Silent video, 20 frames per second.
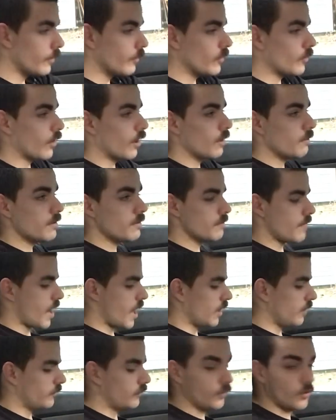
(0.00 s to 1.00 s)
You want to be
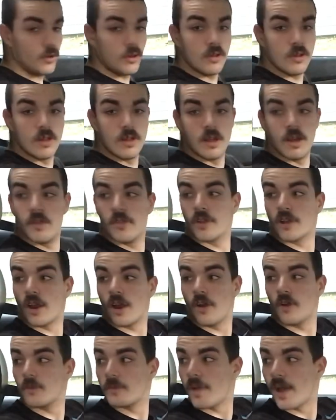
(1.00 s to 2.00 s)
mindful of the
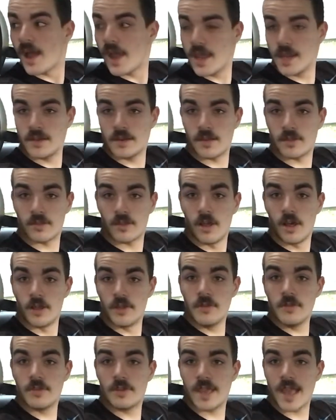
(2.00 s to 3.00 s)
cars behind us. I'll
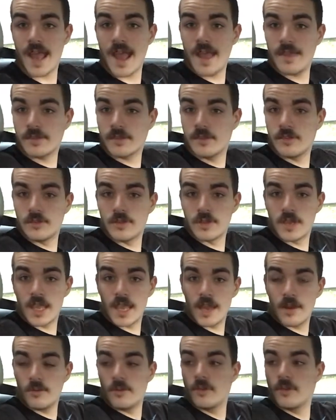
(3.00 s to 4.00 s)
use gas because you
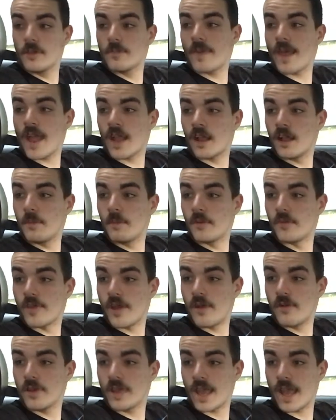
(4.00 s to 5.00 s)
can't really back up
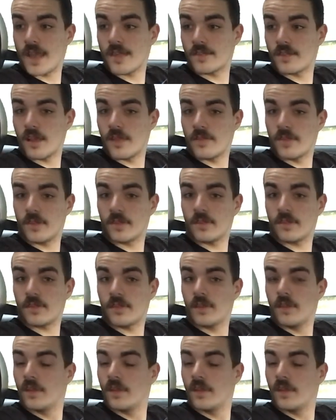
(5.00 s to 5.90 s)
without gas on this,